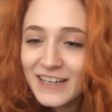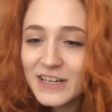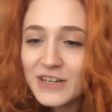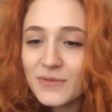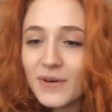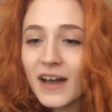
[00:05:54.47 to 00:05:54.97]

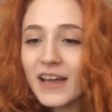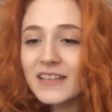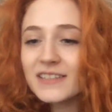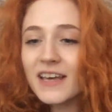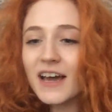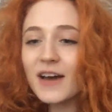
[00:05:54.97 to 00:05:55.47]
Why is
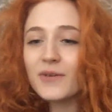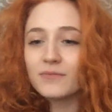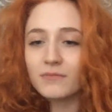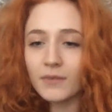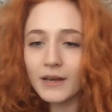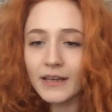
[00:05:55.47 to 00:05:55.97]
that?
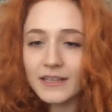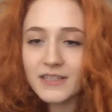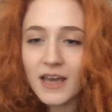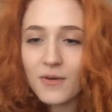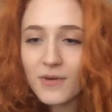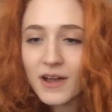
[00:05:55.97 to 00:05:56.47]
What is
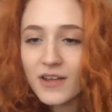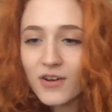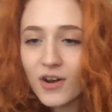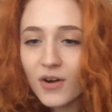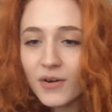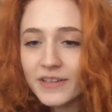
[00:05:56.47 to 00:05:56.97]
that? Why you're
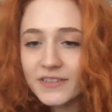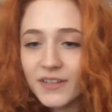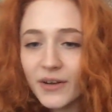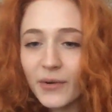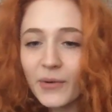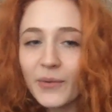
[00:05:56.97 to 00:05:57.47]
always at
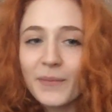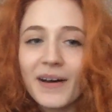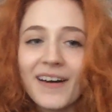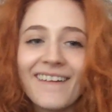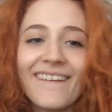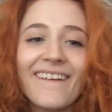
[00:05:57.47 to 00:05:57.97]
home?
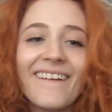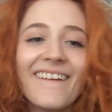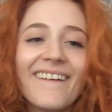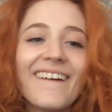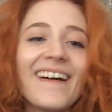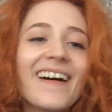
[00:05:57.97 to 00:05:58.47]

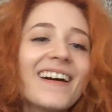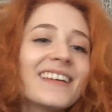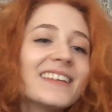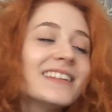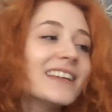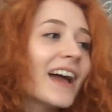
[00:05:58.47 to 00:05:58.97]

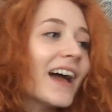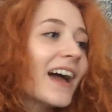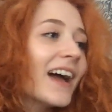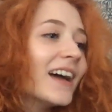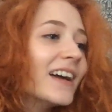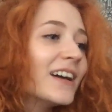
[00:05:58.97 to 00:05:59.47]

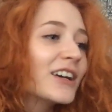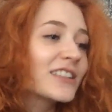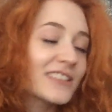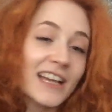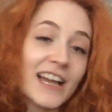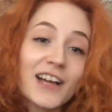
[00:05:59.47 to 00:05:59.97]
Yeah, because
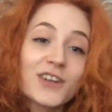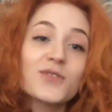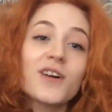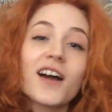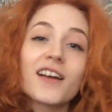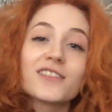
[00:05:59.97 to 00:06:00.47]
I can't go
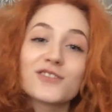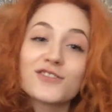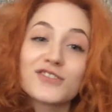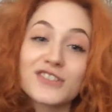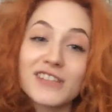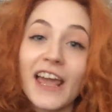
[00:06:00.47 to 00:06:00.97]
hard, so I
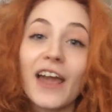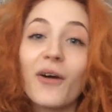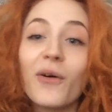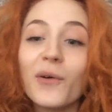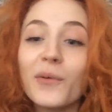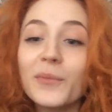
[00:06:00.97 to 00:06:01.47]
just stay at
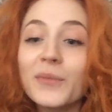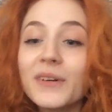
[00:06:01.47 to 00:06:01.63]
home.